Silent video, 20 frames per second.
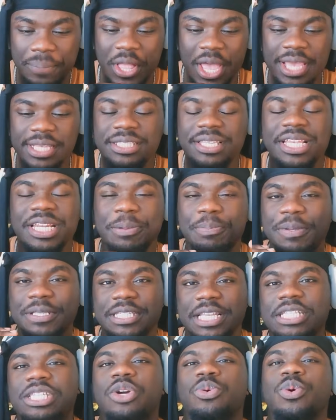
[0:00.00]
placed in a
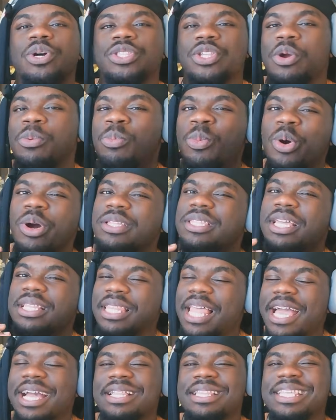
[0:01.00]
position where they're more than
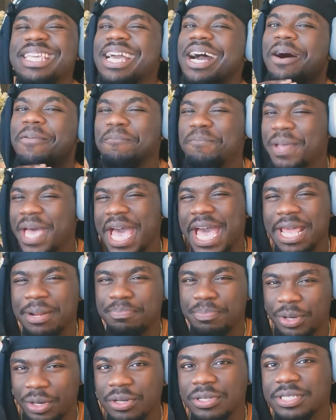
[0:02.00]
likely a
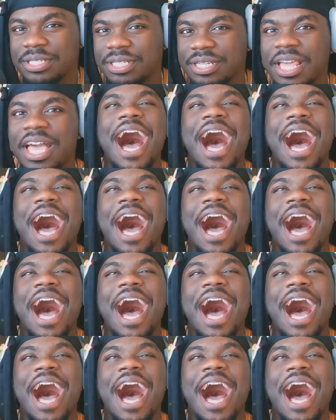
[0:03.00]
bad person.